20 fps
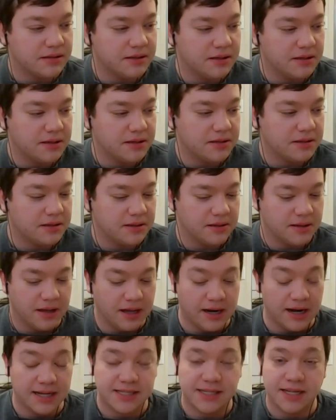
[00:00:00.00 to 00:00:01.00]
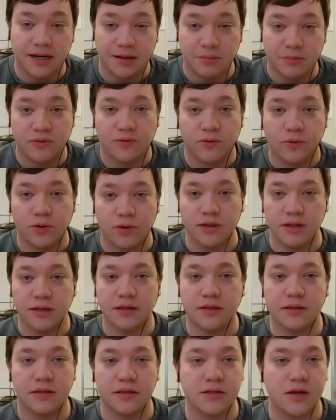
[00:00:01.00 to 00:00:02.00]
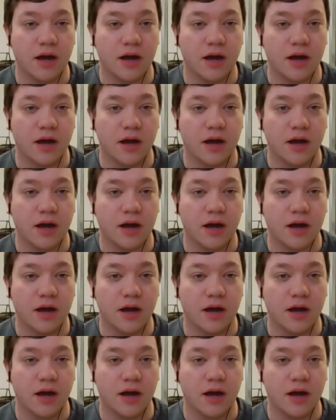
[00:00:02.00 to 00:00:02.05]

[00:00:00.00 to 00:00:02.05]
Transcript: and I said it before the